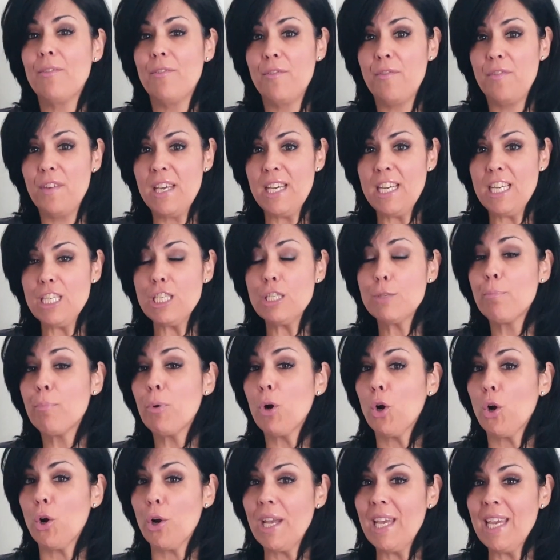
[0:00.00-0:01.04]
fees
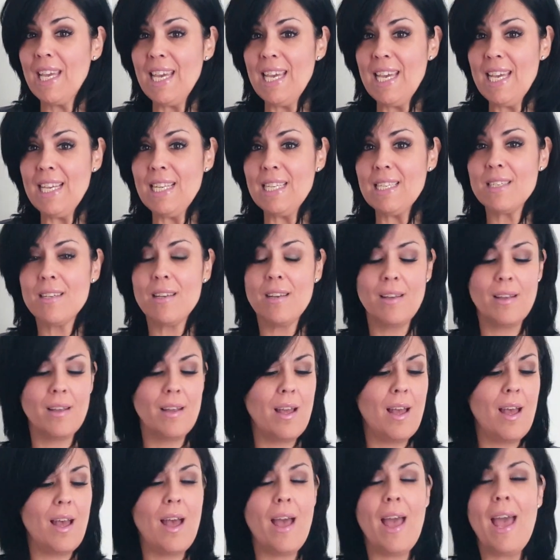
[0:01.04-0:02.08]
per heat,
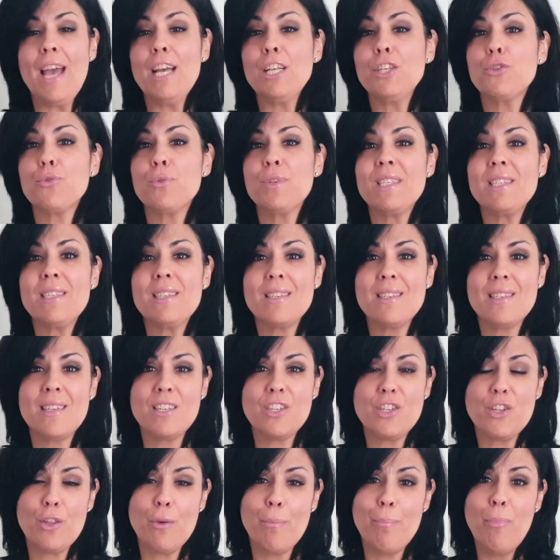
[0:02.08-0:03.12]
entrances
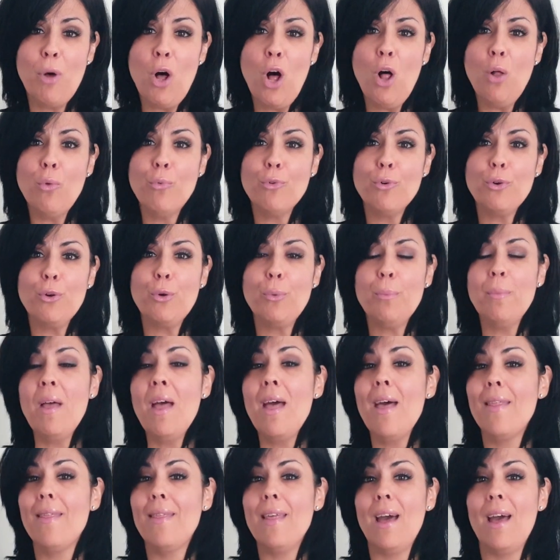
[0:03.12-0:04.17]
into the ballroom.
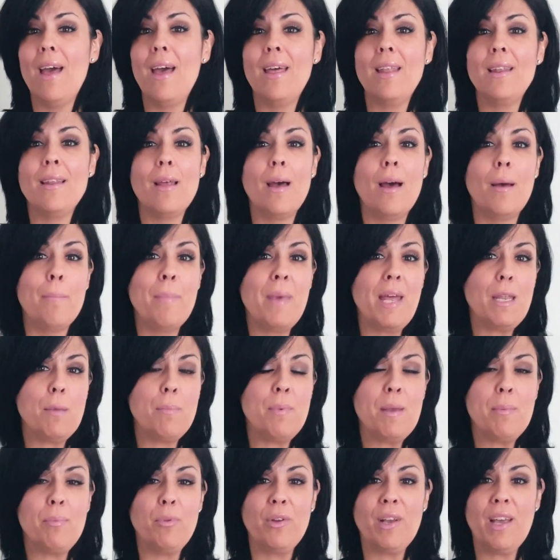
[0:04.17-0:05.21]
Then many
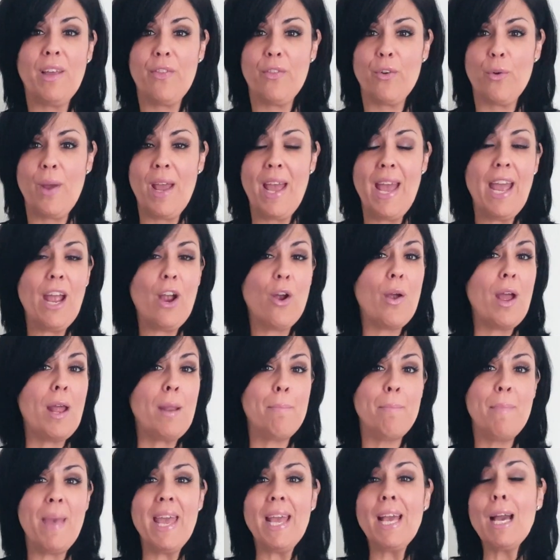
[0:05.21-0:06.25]
people get their hair
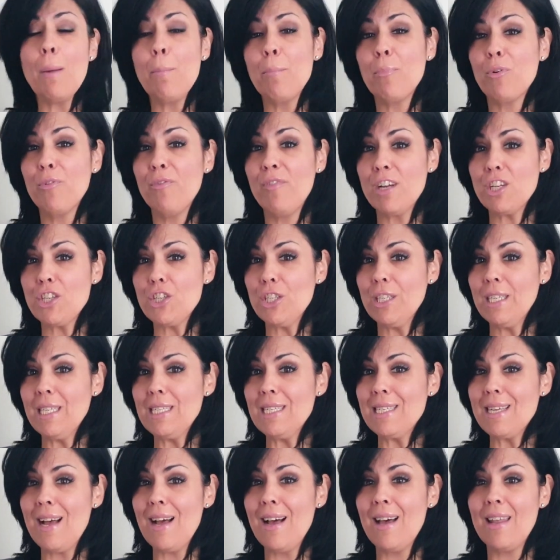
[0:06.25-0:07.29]
and makeup professionally
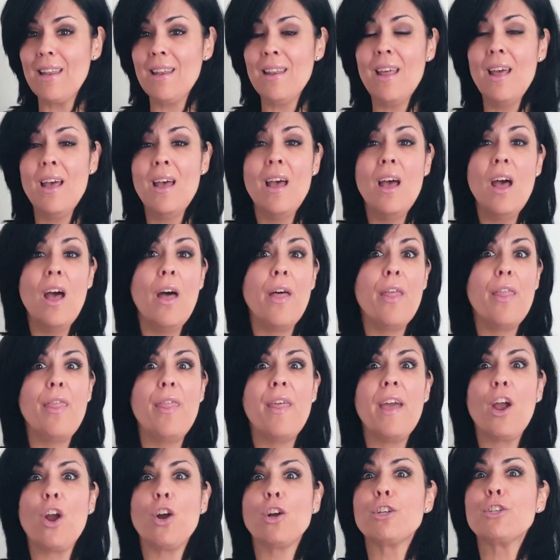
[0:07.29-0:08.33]
done.
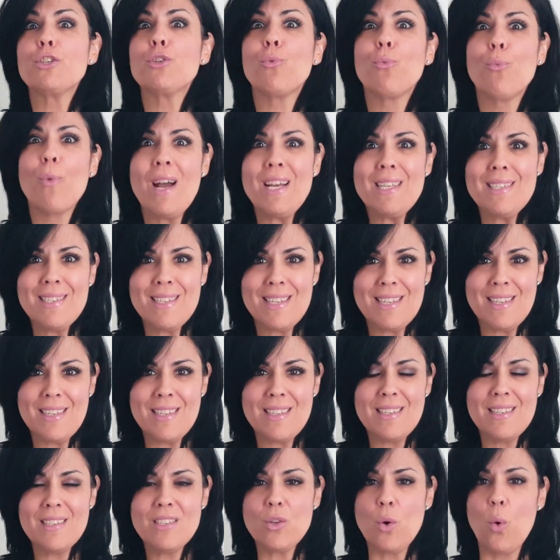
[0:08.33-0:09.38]
Their
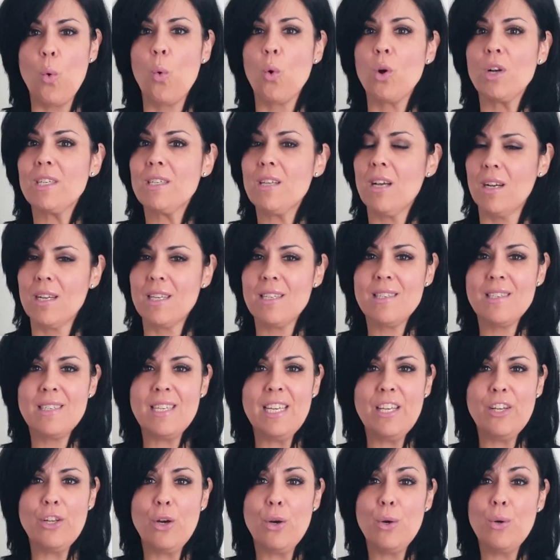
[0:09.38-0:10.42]
dresses or
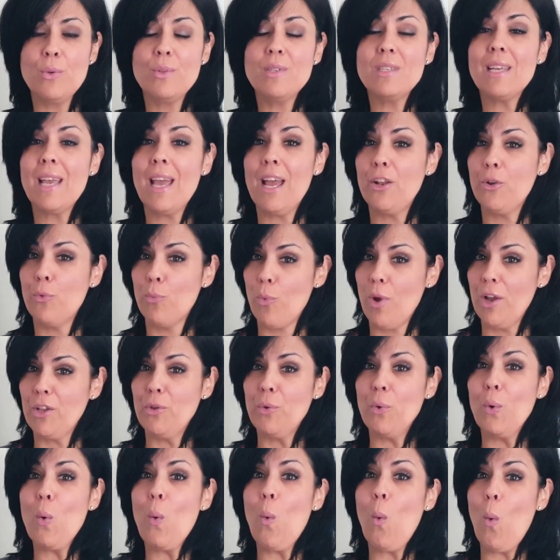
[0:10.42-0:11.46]
tuxedos can run
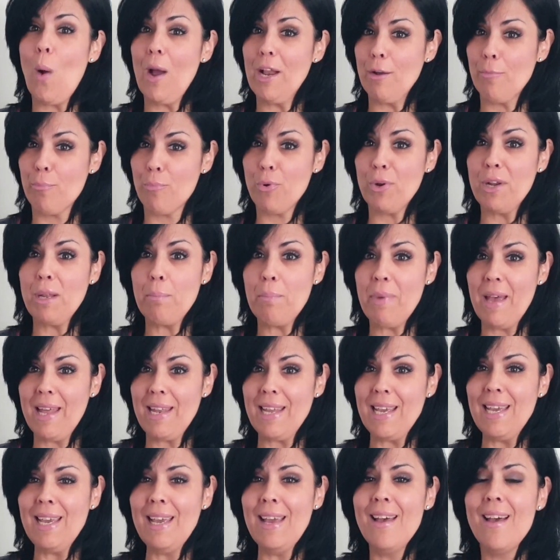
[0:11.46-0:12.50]
you quite a pretty
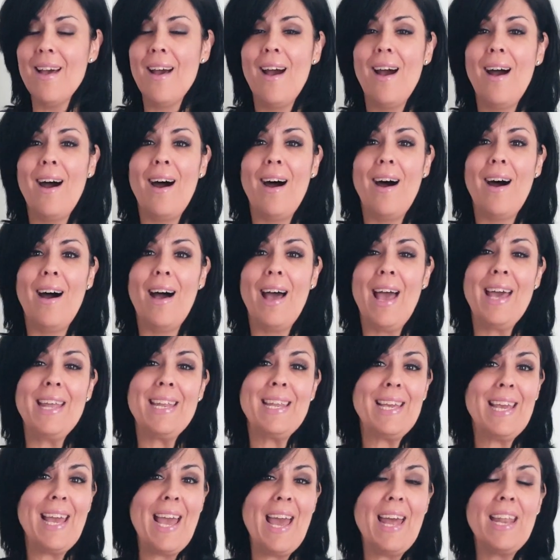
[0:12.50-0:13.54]
penny. And
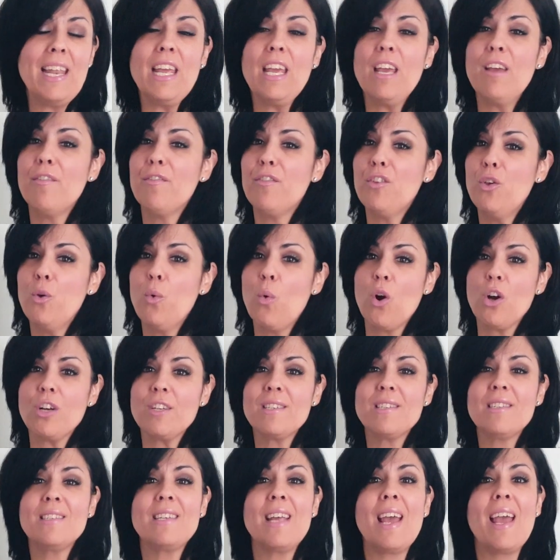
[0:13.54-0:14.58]
again, if you are
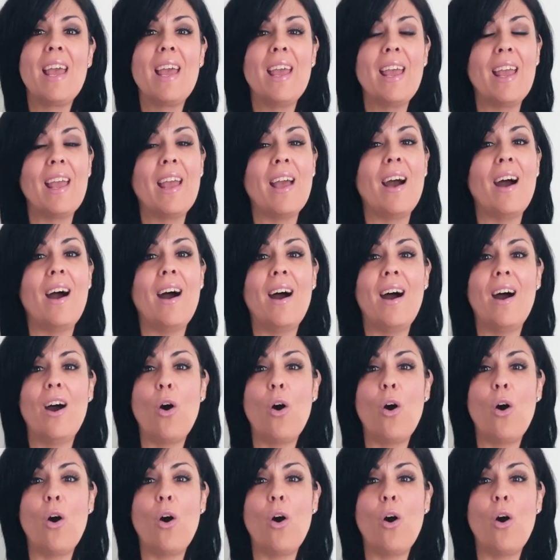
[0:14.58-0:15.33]
staying